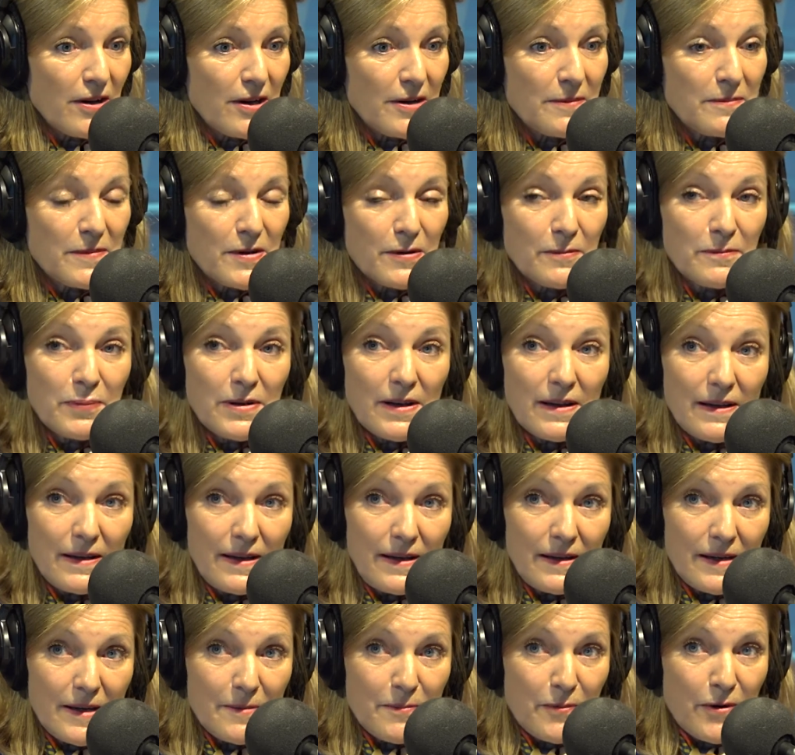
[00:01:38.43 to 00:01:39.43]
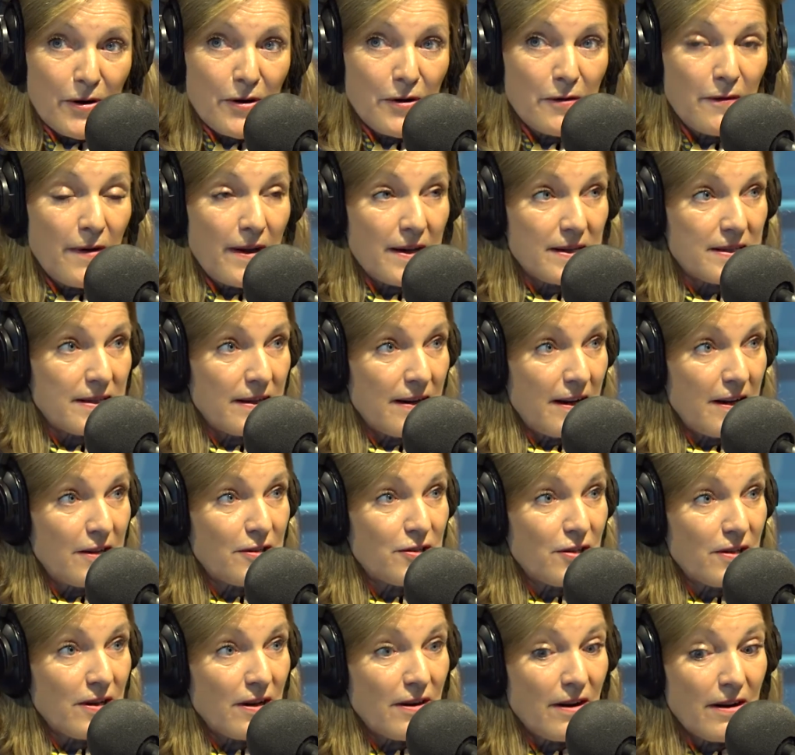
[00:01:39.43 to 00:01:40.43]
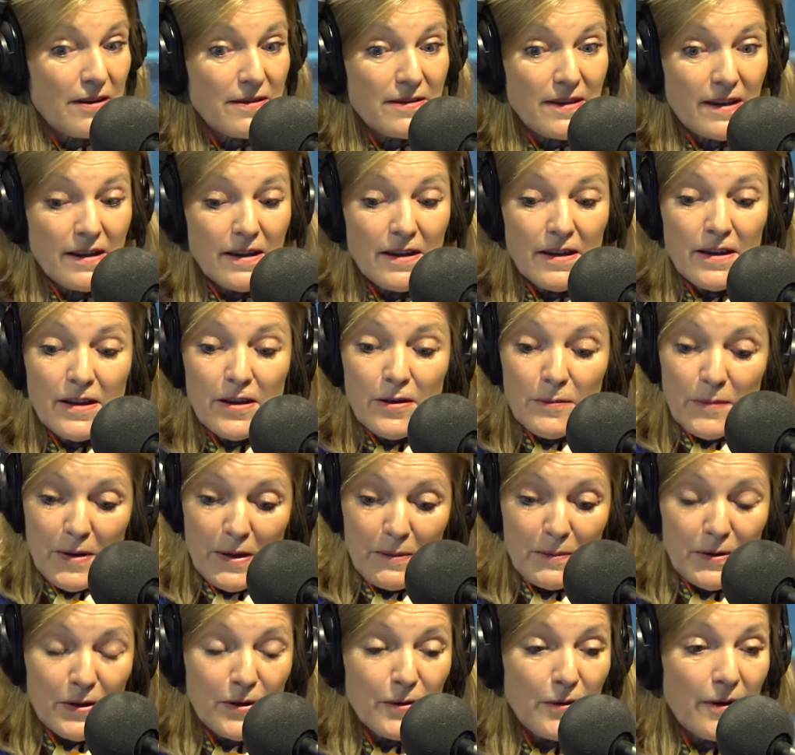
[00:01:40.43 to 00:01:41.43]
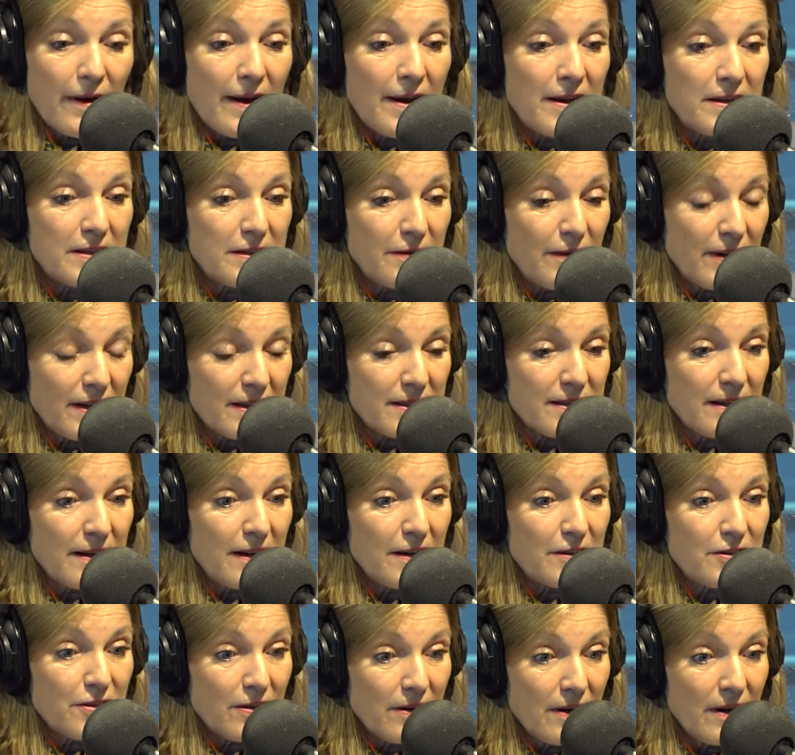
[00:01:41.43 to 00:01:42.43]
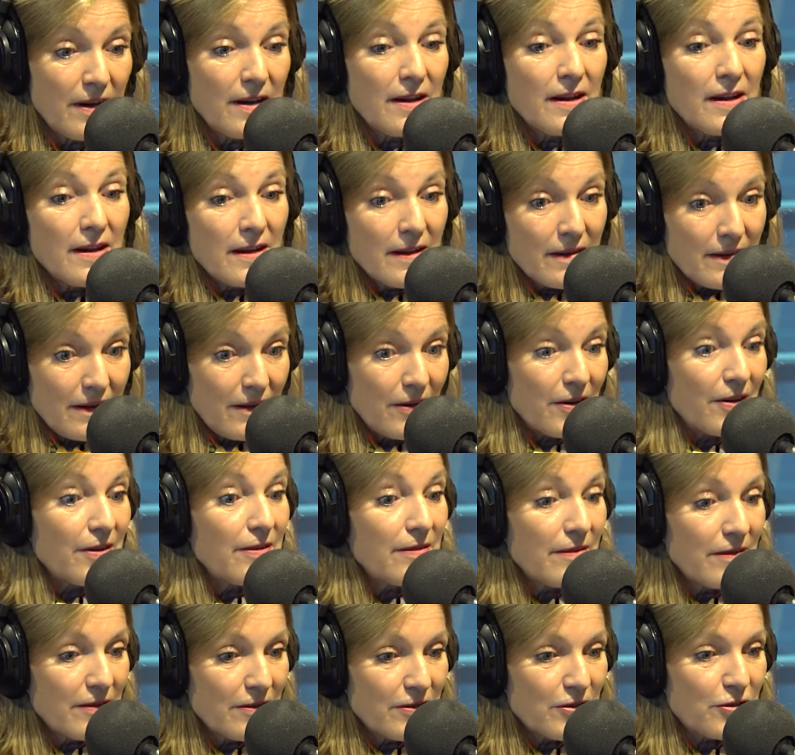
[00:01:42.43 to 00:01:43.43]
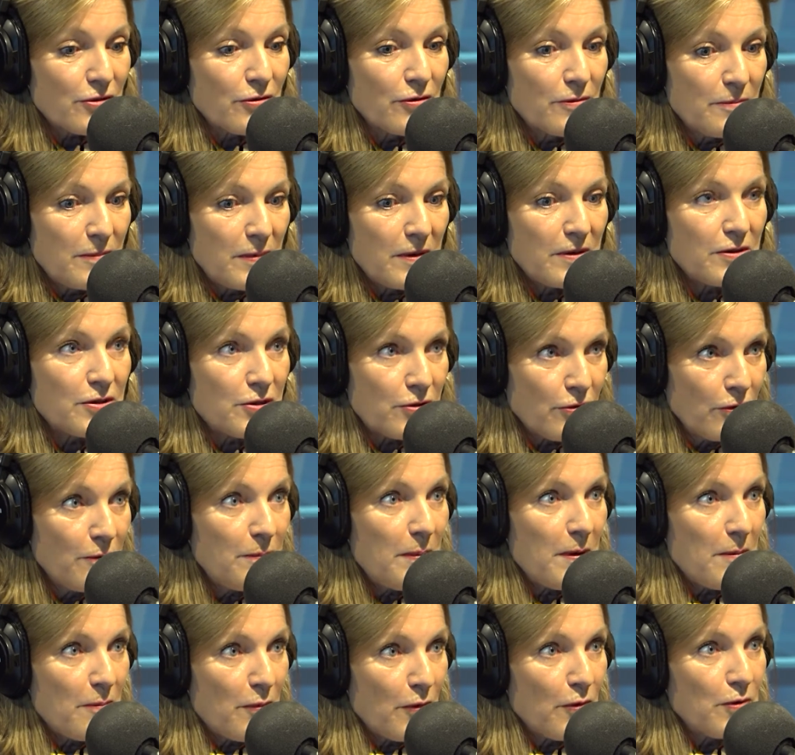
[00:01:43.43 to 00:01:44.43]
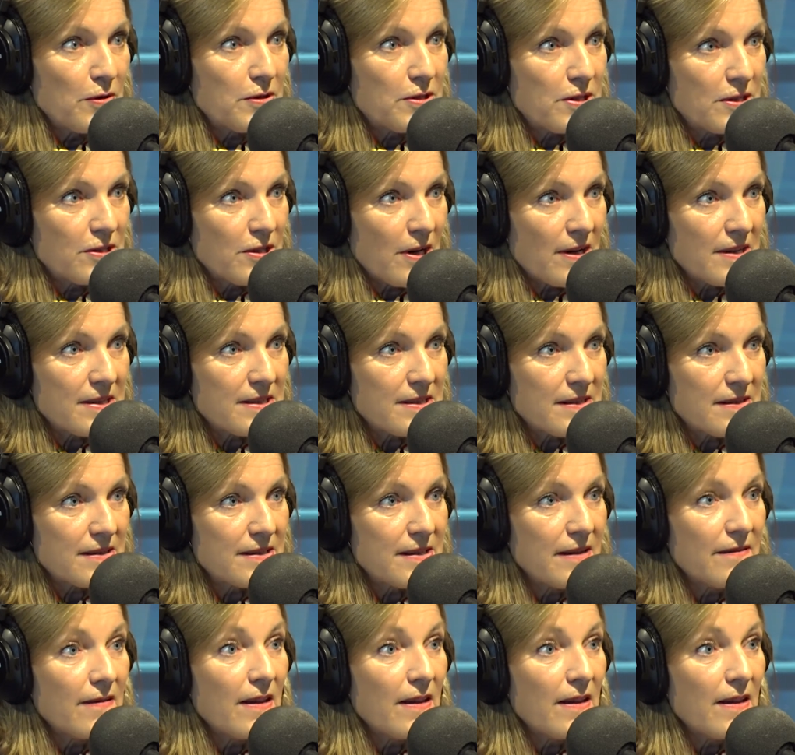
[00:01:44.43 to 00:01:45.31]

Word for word: I am completely pro-vaccination, and I think people who are anti-vaccination, you know, should be, should be brought to justice.